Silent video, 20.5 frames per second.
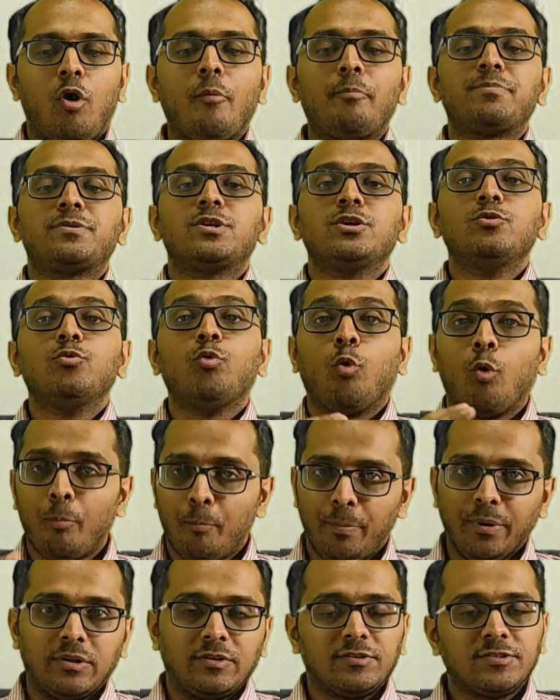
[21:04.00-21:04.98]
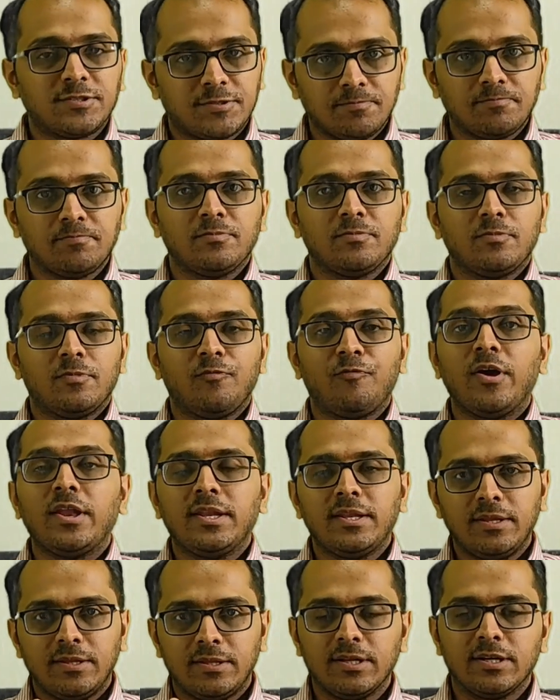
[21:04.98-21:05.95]
option opens,
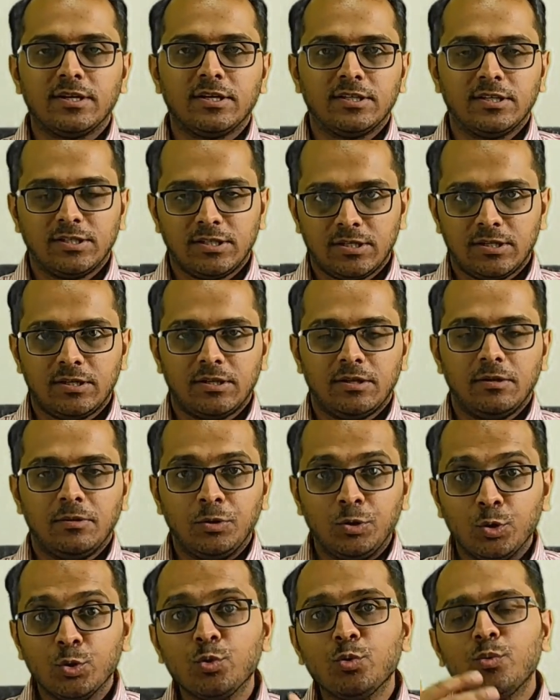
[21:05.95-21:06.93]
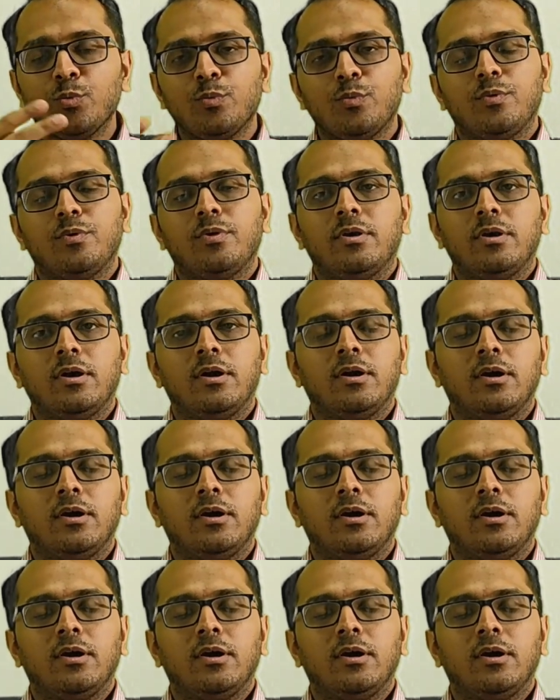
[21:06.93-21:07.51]
when the new